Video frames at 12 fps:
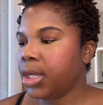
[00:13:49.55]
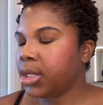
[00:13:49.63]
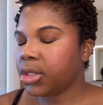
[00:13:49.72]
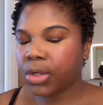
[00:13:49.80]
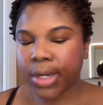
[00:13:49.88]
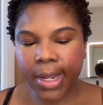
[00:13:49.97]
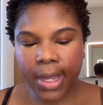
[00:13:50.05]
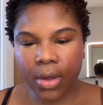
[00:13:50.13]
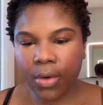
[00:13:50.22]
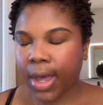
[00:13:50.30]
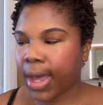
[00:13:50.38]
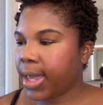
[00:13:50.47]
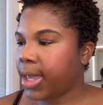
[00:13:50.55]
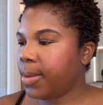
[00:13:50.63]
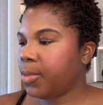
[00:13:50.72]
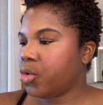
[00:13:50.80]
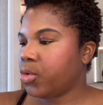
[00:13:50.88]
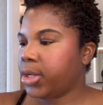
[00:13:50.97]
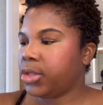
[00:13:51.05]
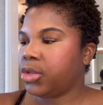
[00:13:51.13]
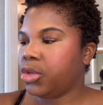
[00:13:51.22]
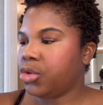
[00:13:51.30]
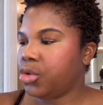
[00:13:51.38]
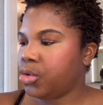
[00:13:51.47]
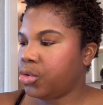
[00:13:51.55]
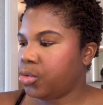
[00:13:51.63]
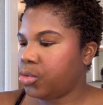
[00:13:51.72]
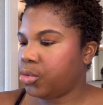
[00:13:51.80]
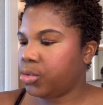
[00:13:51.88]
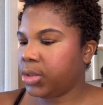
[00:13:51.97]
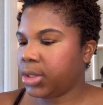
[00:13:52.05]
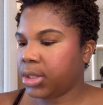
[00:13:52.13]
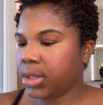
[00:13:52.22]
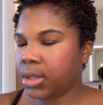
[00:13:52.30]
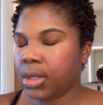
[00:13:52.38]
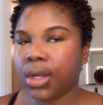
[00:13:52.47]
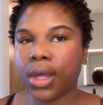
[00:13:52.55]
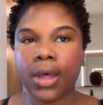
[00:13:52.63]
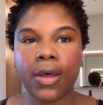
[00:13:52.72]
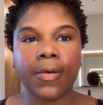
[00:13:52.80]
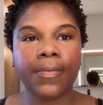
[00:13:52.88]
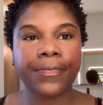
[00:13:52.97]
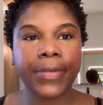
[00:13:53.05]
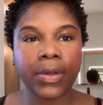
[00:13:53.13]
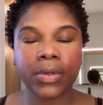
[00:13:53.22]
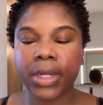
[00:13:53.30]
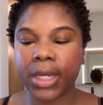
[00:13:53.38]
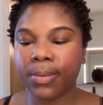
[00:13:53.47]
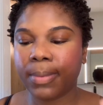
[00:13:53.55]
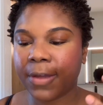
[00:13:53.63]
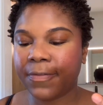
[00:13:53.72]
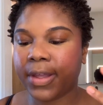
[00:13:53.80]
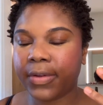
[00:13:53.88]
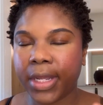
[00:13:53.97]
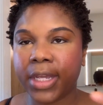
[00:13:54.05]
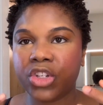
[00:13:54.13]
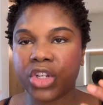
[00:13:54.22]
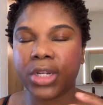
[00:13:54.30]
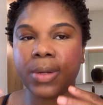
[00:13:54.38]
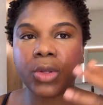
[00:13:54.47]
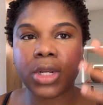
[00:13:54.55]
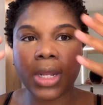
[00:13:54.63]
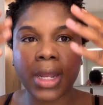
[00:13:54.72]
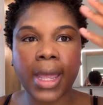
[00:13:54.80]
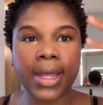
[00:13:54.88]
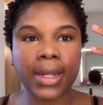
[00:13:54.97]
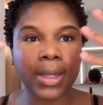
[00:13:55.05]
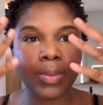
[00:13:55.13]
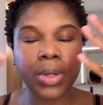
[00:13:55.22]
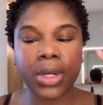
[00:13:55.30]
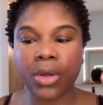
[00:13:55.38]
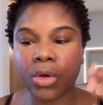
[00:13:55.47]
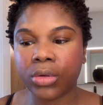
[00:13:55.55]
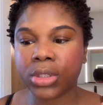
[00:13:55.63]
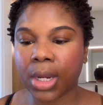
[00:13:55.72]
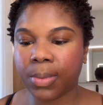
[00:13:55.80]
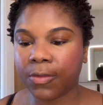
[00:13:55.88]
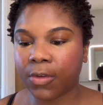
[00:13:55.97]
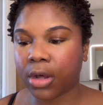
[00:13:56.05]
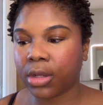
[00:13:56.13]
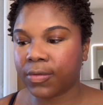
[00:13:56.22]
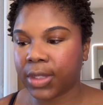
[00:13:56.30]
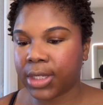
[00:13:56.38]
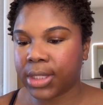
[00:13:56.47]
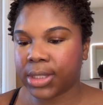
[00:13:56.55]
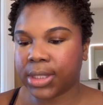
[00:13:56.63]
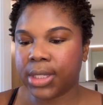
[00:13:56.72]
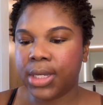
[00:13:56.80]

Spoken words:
So now I am going to use my foundation. I'm going to lightly put it on top of all of this.